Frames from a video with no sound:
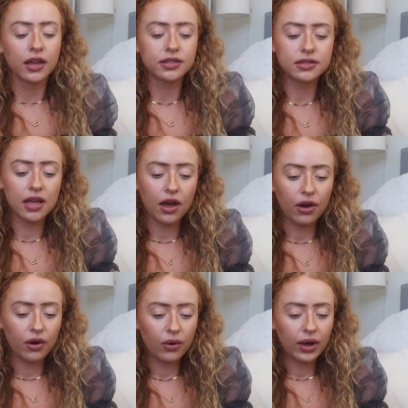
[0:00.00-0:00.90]

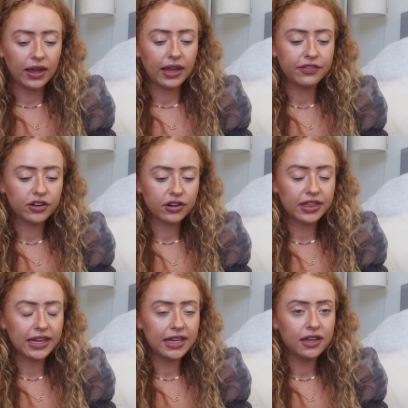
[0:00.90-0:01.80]
So if you're
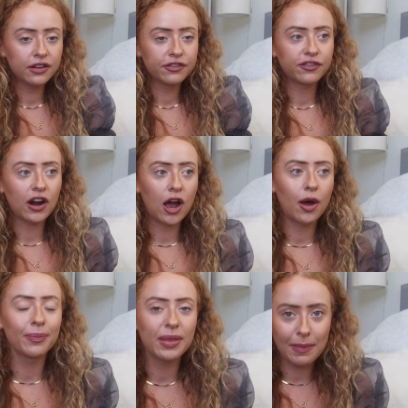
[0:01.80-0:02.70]
thinking
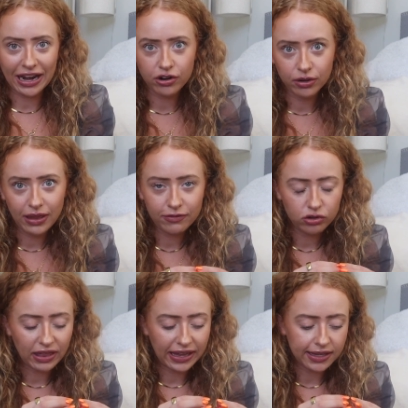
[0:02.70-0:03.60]
from the micro
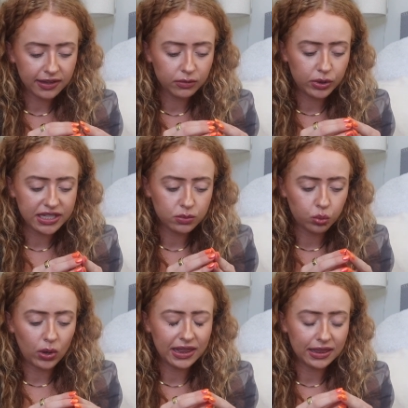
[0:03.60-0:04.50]
level, like this
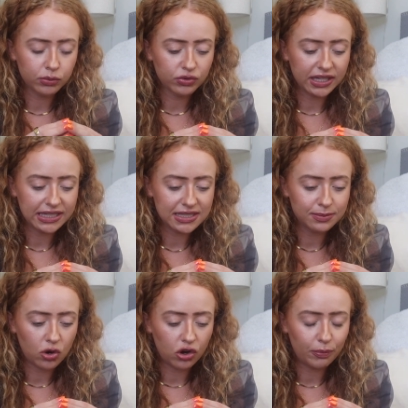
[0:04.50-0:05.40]
one really
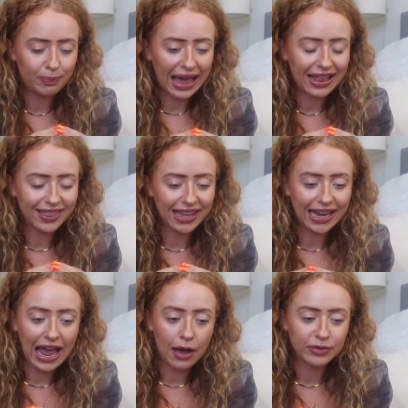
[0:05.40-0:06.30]
small bad thing
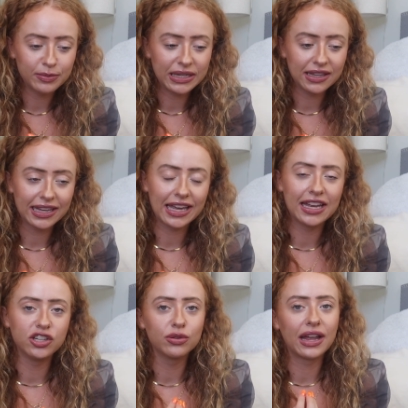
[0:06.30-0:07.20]
happened to me, like,
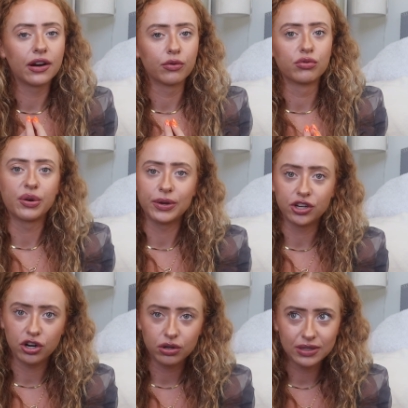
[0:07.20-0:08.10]
and you let it ruin
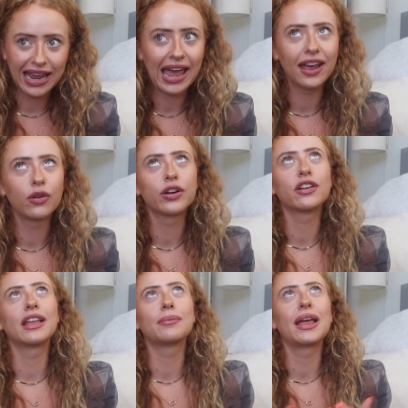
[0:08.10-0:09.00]
your whole day, or
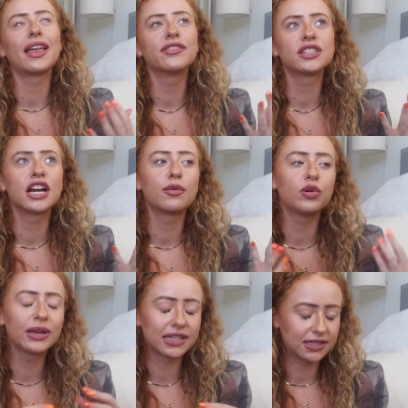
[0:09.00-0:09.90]
you're like, my life is
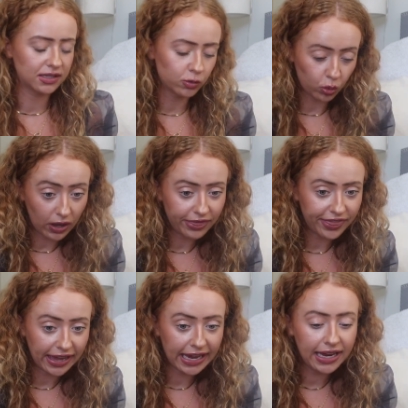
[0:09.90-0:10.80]
terrible because this one
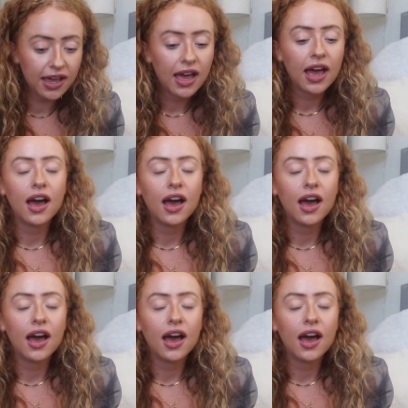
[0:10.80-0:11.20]
thing.